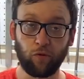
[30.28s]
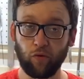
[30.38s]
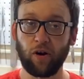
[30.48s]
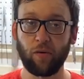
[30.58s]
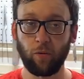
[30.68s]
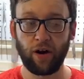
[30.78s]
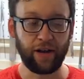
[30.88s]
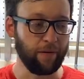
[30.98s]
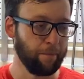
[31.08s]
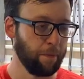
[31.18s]
rhubarb
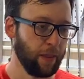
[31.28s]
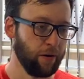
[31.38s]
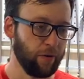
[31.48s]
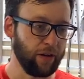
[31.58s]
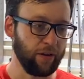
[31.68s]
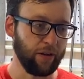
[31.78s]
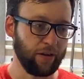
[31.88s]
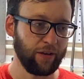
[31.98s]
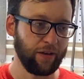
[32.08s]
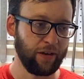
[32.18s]
wine. Well,
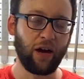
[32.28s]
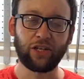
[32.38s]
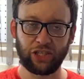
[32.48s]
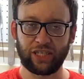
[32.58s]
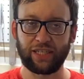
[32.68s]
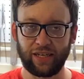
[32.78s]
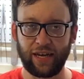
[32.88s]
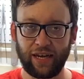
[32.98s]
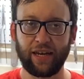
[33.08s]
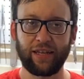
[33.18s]
not just
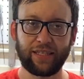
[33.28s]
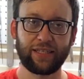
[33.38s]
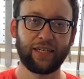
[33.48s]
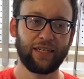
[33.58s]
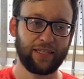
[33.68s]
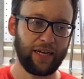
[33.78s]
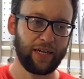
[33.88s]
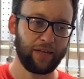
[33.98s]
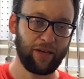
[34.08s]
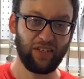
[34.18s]
today. This is gonna take
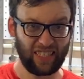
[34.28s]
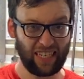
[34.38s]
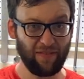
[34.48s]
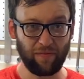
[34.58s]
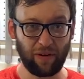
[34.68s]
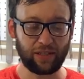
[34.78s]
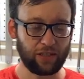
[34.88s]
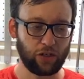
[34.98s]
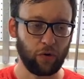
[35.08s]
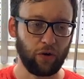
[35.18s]
about seven months
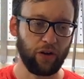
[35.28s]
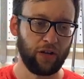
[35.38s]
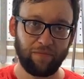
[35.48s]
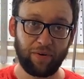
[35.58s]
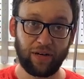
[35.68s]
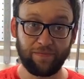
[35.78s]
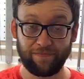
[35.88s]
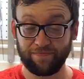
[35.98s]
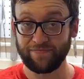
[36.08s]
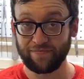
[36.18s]
total, but
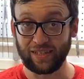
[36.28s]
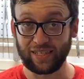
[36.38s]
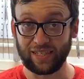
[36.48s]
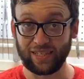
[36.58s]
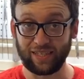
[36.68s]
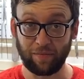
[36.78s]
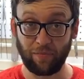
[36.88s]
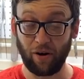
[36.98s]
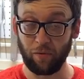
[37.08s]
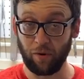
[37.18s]
this is
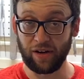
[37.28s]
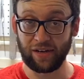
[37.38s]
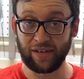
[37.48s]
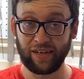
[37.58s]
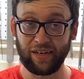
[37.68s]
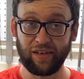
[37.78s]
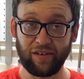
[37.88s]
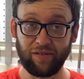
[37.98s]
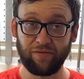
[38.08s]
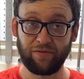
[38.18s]
part one
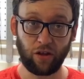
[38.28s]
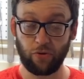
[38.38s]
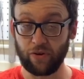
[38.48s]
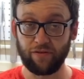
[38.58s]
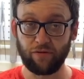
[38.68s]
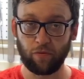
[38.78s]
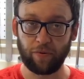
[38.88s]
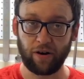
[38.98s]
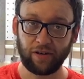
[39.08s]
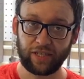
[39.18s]
of three or four
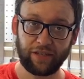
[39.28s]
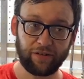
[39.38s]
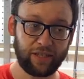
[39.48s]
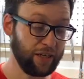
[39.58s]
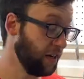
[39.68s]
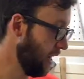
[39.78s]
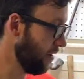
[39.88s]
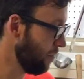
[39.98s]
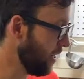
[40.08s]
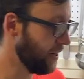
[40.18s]
part series on how to
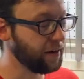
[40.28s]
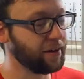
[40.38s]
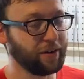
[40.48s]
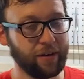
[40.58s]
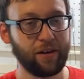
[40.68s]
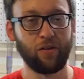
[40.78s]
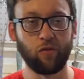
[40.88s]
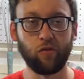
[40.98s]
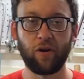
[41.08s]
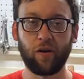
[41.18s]
make
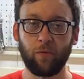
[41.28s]
rhubarb